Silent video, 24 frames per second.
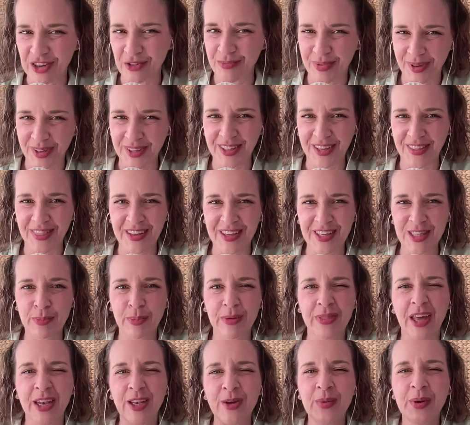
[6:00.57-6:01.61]
of building this, but
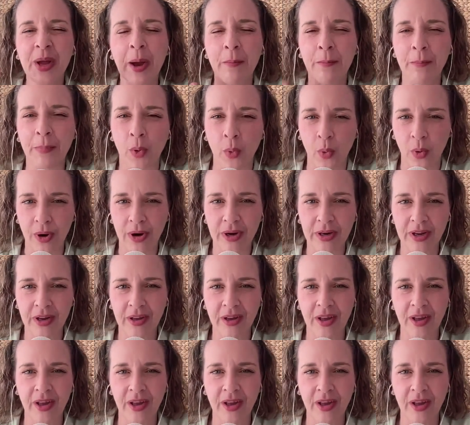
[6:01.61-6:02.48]
then you get bored.